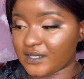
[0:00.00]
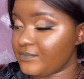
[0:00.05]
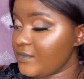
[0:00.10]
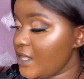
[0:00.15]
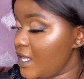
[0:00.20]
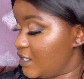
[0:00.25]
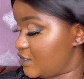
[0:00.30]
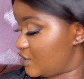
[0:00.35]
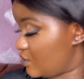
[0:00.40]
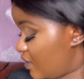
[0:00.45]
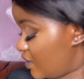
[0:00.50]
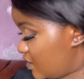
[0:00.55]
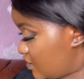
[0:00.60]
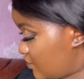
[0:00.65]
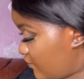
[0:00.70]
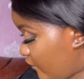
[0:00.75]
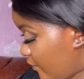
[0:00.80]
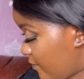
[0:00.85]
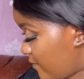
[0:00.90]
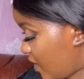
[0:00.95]
So as
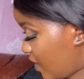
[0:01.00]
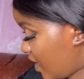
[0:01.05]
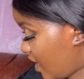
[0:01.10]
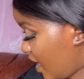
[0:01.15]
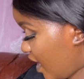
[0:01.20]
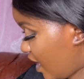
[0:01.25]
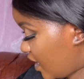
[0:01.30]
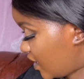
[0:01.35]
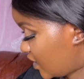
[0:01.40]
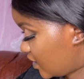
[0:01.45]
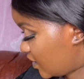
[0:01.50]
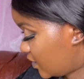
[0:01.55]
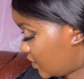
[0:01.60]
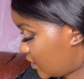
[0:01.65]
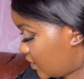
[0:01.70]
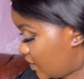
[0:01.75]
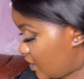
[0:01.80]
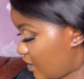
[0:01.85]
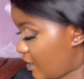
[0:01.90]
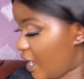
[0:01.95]
for me, I
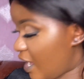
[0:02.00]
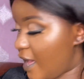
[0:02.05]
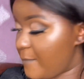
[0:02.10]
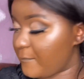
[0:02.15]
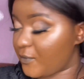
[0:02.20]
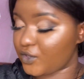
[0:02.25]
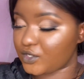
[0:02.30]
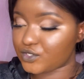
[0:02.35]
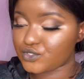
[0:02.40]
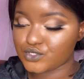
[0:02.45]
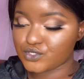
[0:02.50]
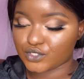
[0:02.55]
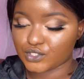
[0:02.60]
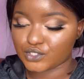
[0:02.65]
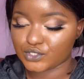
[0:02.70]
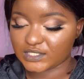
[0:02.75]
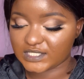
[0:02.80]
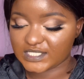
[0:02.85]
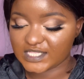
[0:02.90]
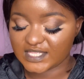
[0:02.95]
am going to
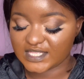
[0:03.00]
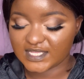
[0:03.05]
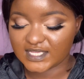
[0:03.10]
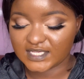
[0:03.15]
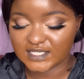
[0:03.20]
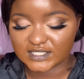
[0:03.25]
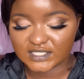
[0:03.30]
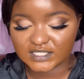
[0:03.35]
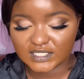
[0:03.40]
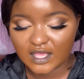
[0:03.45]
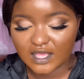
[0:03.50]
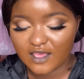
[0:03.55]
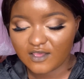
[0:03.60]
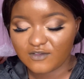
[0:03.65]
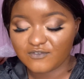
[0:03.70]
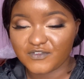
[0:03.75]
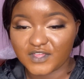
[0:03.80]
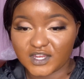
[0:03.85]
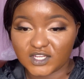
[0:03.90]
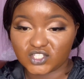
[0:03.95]
use this
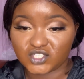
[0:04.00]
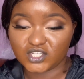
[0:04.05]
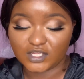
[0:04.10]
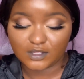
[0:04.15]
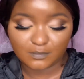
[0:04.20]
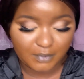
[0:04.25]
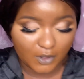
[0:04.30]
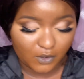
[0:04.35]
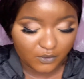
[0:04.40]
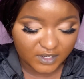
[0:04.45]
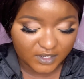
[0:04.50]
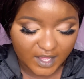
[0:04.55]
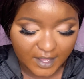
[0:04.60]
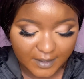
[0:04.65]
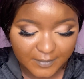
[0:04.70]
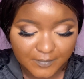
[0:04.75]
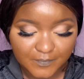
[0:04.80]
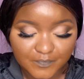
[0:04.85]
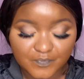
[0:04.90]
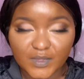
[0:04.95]
finishing powder.
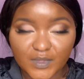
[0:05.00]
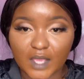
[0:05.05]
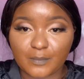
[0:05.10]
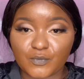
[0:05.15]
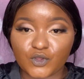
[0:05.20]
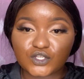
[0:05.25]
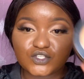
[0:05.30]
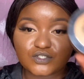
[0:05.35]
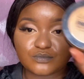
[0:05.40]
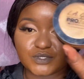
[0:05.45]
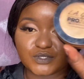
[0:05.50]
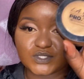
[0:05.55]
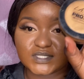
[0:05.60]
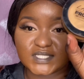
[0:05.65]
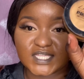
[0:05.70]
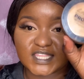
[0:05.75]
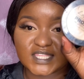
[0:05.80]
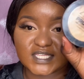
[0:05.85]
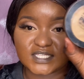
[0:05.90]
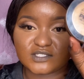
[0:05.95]
I'm going to be using
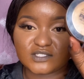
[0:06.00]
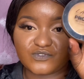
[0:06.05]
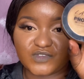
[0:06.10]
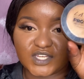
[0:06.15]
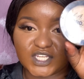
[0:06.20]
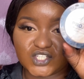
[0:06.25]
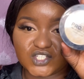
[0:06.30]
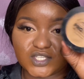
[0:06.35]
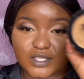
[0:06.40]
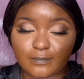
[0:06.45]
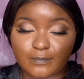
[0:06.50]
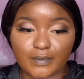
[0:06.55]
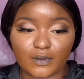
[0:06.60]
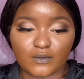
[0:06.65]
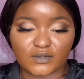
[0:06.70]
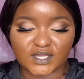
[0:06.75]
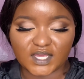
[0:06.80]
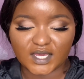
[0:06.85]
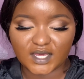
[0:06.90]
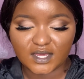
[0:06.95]
this finishing
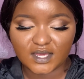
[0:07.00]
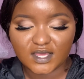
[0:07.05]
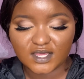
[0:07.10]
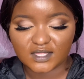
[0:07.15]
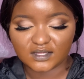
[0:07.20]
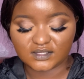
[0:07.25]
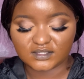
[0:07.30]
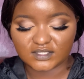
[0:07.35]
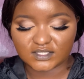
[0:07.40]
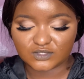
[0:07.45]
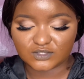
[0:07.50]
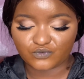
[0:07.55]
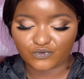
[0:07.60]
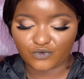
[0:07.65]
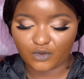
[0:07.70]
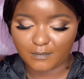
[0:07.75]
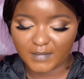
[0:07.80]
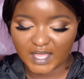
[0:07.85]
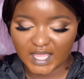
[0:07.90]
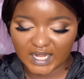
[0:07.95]
powder. This is from
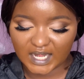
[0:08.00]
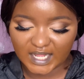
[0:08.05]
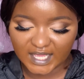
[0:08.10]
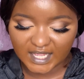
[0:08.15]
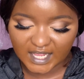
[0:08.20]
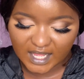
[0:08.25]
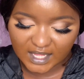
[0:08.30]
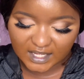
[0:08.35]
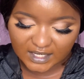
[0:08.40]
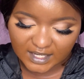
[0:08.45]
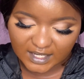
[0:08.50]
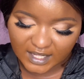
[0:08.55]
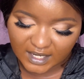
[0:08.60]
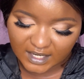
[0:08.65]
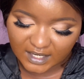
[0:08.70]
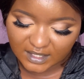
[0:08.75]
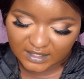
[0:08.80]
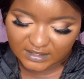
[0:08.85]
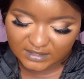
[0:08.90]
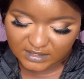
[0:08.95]
Illegal and
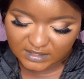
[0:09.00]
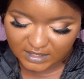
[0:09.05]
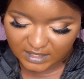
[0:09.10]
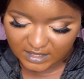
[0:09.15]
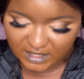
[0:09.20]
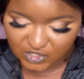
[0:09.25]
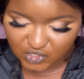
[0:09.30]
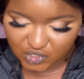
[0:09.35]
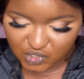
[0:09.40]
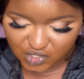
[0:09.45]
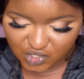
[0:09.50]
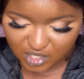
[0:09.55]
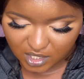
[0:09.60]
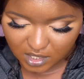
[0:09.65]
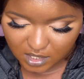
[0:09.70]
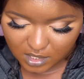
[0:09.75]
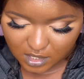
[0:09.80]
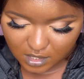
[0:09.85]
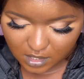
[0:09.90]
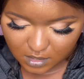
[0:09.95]
it's in the shade,
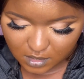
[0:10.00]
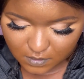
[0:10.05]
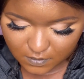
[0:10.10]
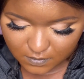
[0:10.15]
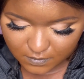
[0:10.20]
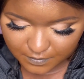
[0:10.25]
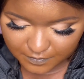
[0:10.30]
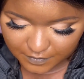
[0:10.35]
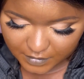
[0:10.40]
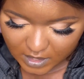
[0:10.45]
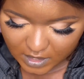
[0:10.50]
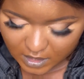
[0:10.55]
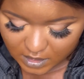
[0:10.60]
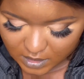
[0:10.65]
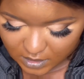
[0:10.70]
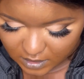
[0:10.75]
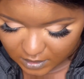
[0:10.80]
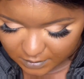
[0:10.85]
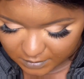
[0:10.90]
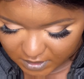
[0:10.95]

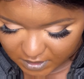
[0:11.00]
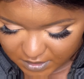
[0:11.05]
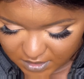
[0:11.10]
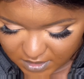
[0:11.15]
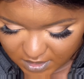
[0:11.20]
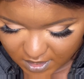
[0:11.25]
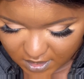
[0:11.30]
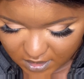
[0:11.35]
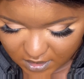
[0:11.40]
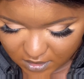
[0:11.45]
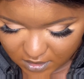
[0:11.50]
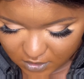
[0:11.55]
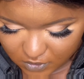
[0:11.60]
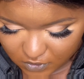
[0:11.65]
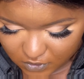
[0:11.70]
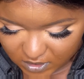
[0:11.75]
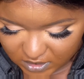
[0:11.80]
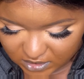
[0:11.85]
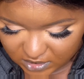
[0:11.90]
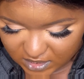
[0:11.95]
let me tell you,
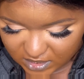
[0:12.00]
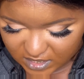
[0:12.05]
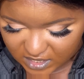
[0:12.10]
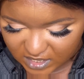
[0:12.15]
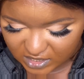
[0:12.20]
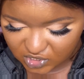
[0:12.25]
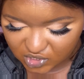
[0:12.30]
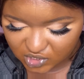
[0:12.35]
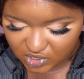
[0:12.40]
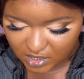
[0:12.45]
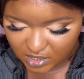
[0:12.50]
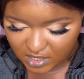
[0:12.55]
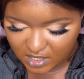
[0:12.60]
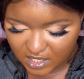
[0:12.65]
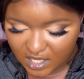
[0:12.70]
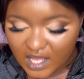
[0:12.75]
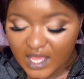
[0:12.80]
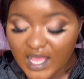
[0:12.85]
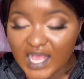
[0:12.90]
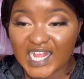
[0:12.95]
it's in the shade
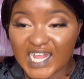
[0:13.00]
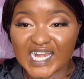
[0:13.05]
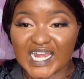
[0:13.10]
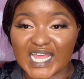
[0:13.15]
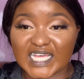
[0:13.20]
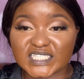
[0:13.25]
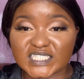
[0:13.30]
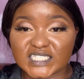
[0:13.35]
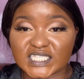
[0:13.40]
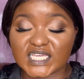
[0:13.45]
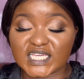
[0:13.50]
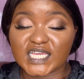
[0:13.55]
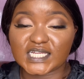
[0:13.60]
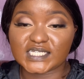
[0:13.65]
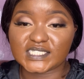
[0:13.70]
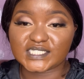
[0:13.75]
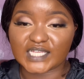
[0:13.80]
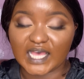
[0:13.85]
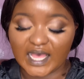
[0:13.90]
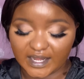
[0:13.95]
Classic
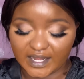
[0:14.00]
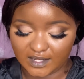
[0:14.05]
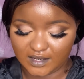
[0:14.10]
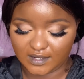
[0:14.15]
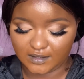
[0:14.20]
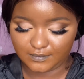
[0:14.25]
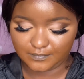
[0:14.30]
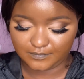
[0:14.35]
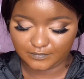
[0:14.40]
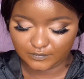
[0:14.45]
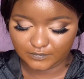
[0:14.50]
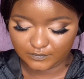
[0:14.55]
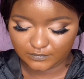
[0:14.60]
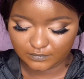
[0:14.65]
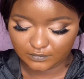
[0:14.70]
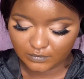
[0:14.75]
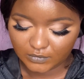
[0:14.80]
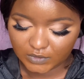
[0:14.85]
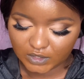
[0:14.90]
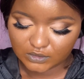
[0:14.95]
Tan.
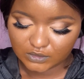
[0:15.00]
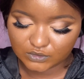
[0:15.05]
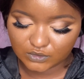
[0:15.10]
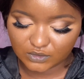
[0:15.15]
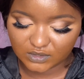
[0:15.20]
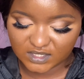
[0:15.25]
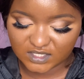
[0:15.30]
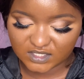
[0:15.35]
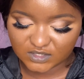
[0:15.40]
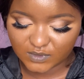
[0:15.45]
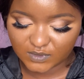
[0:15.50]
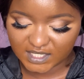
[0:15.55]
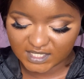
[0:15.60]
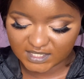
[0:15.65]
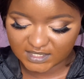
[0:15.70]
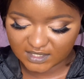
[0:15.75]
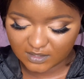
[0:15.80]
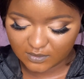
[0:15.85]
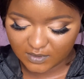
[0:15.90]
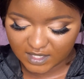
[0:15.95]
So this one is
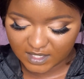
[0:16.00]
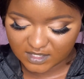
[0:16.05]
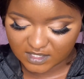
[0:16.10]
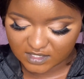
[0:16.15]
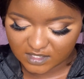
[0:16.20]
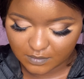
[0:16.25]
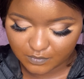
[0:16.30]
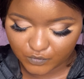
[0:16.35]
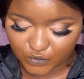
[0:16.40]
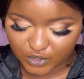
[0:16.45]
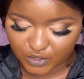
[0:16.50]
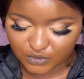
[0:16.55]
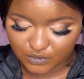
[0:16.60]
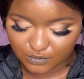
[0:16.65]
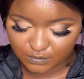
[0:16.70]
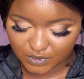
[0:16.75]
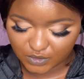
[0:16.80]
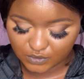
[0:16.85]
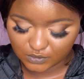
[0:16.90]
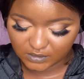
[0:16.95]
the one that I'm going to be
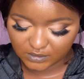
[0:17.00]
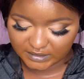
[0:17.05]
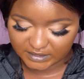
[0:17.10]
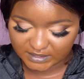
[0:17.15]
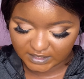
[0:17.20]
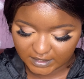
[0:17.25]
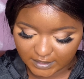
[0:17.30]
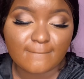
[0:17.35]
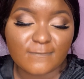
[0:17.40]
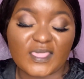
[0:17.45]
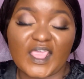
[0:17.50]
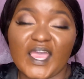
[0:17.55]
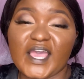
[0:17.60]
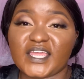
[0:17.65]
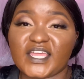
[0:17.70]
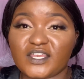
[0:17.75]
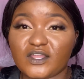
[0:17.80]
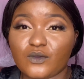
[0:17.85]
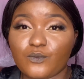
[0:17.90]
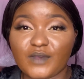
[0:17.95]
using. And
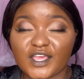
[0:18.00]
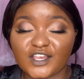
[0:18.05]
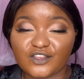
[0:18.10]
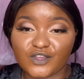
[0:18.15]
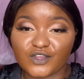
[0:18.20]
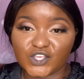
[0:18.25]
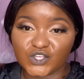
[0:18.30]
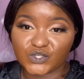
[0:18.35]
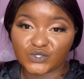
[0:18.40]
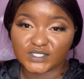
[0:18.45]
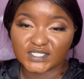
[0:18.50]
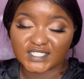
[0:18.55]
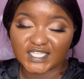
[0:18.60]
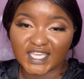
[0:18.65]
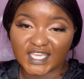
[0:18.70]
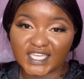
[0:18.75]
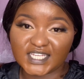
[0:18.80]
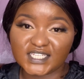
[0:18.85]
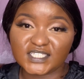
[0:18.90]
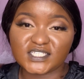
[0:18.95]
when you're using
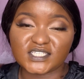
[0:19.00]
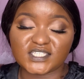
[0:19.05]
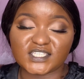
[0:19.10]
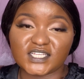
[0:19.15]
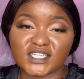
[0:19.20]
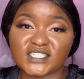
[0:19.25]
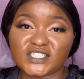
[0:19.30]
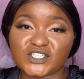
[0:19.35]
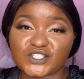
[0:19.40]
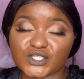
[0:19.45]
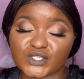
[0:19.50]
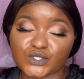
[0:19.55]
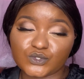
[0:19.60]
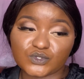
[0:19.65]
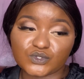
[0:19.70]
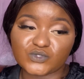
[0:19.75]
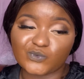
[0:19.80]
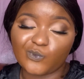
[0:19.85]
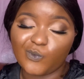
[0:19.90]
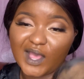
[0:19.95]
it, just use
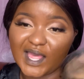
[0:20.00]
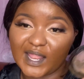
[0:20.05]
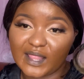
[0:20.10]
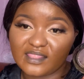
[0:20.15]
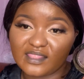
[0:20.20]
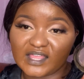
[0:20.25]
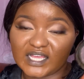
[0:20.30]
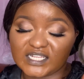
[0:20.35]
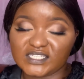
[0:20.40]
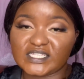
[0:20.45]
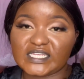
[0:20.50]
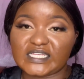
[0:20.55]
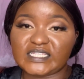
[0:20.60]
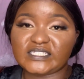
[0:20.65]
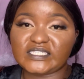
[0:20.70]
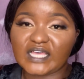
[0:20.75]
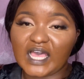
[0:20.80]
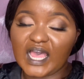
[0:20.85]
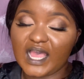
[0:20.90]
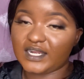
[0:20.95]
one that is
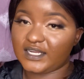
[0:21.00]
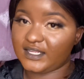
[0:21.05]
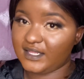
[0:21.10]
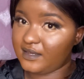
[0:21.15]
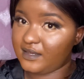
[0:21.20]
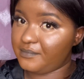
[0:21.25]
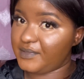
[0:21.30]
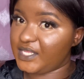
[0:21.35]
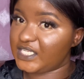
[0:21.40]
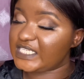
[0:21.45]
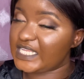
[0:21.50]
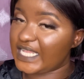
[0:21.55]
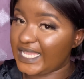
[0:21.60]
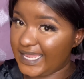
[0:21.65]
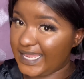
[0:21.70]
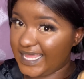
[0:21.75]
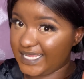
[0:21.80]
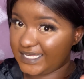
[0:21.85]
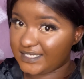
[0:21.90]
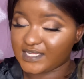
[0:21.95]
a little bit
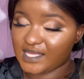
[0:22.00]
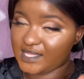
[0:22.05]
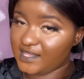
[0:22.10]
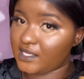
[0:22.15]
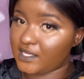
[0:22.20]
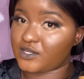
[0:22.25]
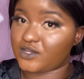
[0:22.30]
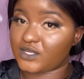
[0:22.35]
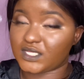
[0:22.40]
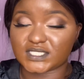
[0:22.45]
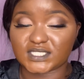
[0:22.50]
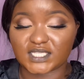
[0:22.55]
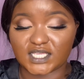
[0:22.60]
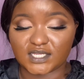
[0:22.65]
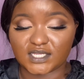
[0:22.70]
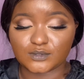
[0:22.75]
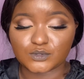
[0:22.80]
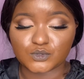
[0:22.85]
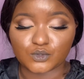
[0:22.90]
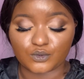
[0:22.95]
lighter than your skin
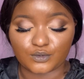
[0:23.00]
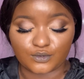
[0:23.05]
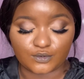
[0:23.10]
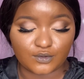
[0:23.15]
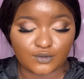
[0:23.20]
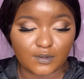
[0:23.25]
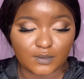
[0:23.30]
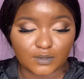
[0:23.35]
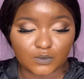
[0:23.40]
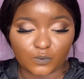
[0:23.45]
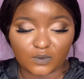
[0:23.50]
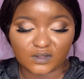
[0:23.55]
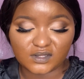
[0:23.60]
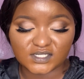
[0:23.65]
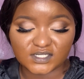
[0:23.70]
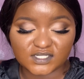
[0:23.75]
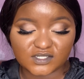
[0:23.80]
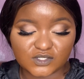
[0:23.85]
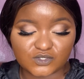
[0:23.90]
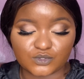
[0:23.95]
tone. You don't want
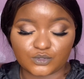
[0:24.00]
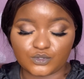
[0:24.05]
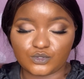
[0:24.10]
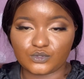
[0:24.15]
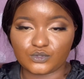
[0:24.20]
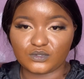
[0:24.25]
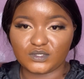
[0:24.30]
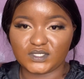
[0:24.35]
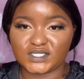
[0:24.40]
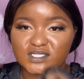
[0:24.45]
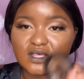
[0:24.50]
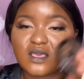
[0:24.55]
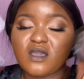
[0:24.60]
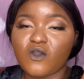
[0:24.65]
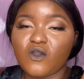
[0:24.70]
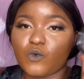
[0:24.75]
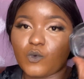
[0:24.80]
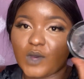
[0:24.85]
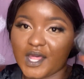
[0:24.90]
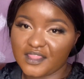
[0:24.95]
to use
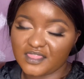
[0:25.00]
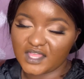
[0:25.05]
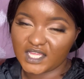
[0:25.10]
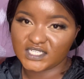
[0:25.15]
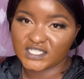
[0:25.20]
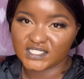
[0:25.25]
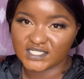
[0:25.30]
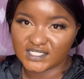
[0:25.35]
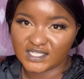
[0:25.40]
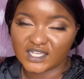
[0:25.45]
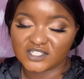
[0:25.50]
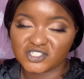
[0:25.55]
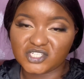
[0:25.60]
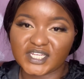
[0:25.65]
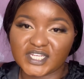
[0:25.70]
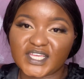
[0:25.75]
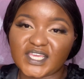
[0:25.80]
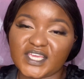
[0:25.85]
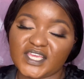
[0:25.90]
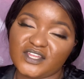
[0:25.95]
one that is actually
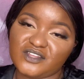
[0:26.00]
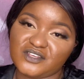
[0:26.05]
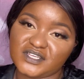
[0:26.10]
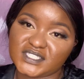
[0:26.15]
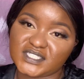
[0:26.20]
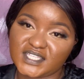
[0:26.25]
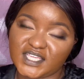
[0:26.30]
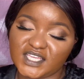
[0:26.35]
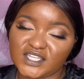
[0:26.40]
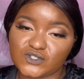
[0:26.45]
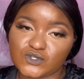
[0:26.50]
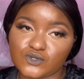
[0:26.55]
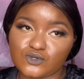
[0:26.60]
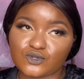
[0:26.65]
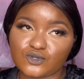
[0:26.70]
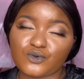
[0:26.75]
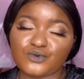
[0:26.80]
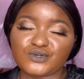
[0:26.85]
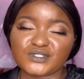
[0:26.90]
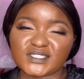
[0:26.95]
in your skin tone,
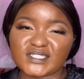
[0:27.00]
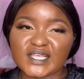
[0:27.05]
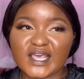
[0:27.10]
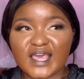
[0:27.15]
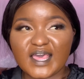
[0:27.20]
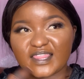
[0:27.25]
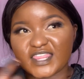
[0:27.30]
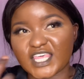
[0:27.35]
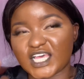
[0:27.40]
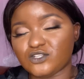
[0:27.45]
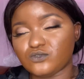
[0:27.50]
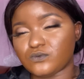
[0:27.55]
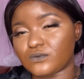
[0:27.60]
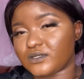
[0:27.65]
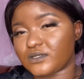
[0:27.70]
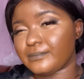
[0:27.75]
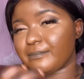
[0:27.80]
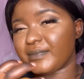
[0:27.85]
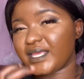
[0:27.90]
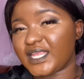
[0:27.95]
because that would
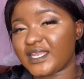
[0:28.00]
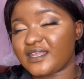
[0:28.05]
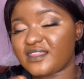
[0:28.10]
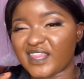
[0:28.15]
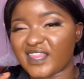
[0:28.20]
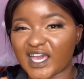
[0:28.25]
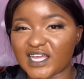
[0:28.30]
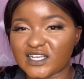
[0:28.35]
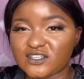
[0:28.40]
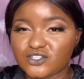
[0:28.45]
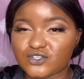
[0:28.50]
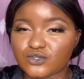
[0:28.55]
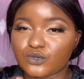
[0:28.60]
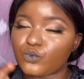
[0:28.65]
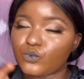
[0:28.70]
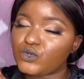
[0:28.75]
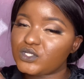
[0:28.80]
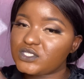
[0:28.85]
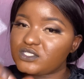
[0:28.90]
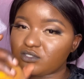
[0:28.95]
mean that you
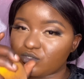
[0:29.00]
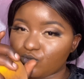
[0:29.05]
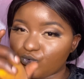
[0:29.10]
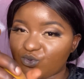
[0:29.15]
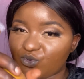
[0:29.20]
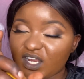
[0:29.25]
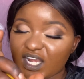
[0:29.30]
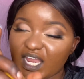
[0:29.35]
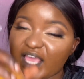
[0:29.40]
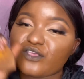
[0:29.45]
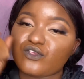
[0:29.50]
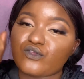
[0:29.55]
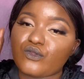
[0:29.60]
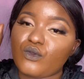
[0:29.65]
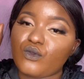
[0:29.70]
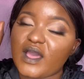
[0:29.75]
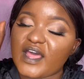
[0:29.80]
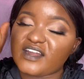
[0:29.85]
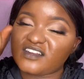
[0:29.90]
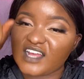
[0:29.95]
won't look like you
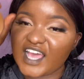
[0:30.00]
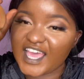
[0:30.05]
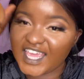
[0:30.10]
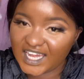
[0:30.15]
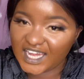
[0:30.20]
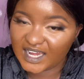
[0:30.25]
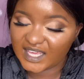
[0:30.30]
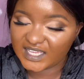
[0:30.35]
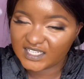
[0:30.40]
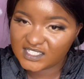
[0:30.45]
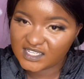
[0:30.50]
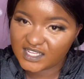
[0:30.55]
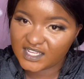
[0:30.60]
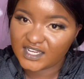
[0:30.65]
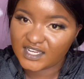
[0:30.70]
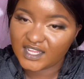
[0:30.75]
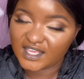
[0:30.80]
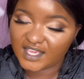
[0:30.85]
are highlighted.